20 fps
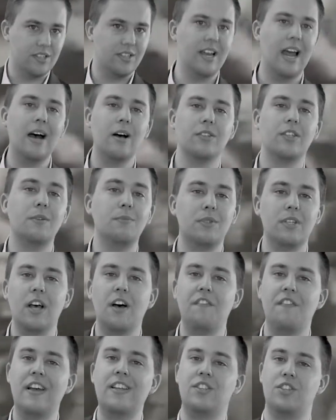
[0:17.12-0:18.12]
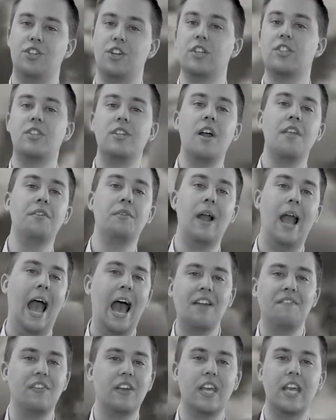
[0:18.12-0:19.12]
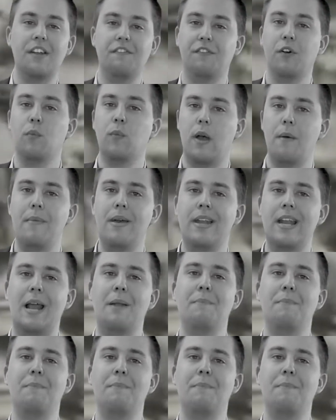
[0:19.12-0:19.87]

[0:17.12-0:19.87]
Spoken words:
styles himself as just another advocate for women